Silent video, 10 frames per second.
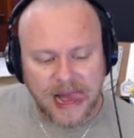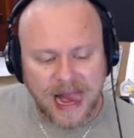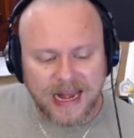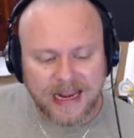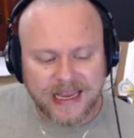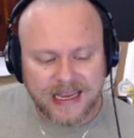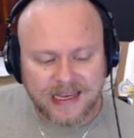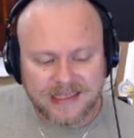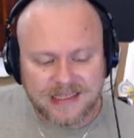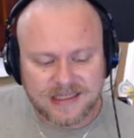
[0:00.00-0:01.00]
And I
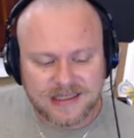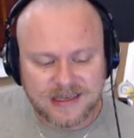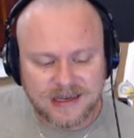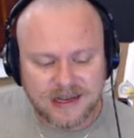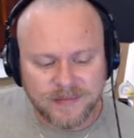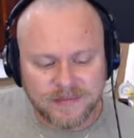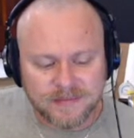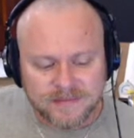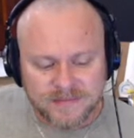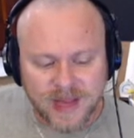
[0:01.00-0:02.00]
guess, I
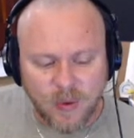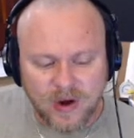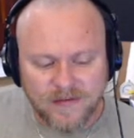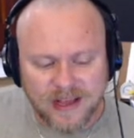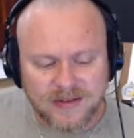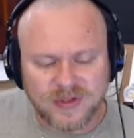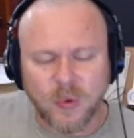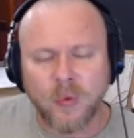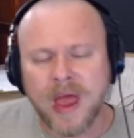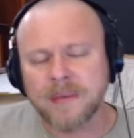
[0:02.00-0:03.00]
wonder if that was a
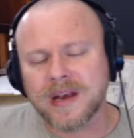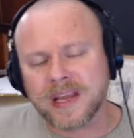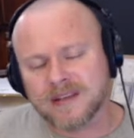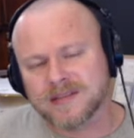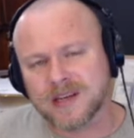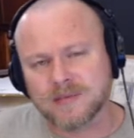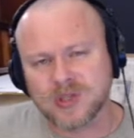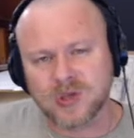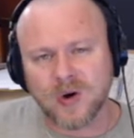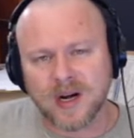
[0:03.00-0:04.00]
remedy of some
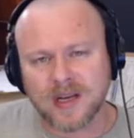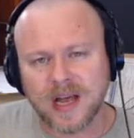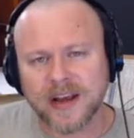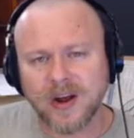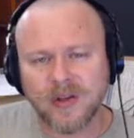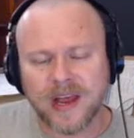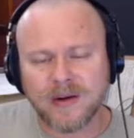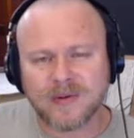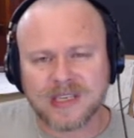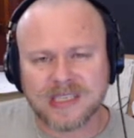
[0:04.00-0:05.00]
sort. I know that it
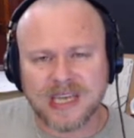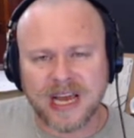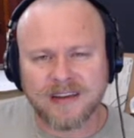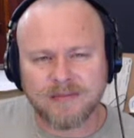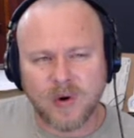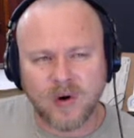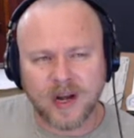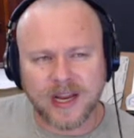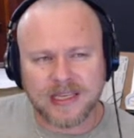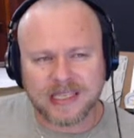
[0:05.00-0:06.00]
was a sign of
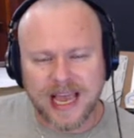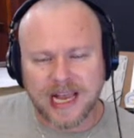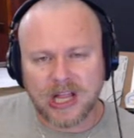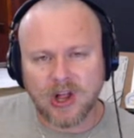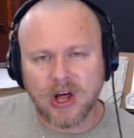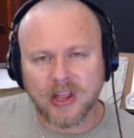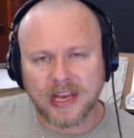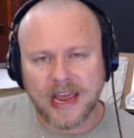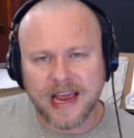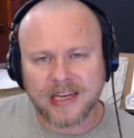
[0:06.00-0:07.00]
mourning, sackcloth
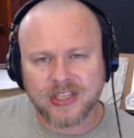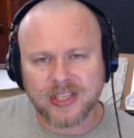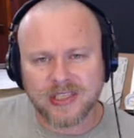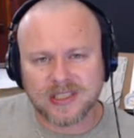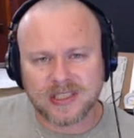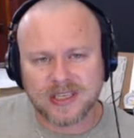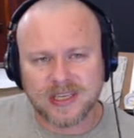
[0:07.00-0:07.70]
and ashes.